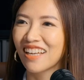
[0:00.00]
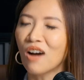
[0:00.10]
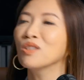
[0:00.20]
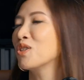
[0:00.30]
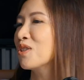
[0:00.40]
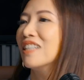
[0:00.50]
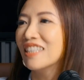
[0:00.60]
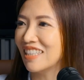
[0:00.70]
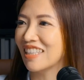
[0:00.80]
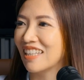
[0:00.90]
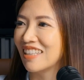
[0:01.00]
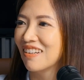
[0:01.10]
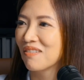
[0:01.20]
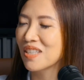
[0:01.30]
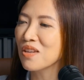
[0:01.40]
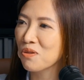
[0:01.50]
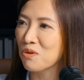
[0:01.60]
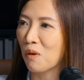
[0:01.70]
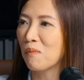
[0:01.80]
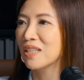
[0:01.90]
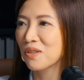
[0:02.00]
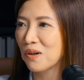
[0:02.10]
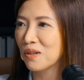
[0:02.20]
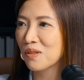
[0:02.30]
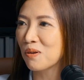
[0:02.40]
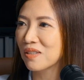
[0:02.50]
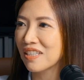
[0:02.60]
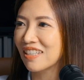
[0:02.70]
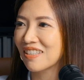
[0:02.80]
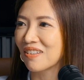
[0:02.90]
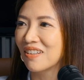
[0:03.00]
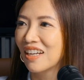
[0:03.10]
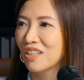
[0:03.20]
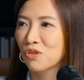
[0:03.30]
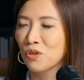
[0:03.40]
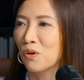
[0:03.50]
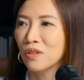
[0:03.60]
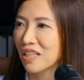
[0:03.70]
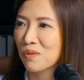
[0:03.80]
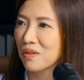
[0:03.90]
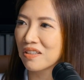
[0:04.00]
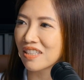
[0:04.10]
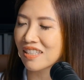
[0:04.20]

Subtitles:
How did you learn it then? Was it through your mentors, coaches, or through your own experience?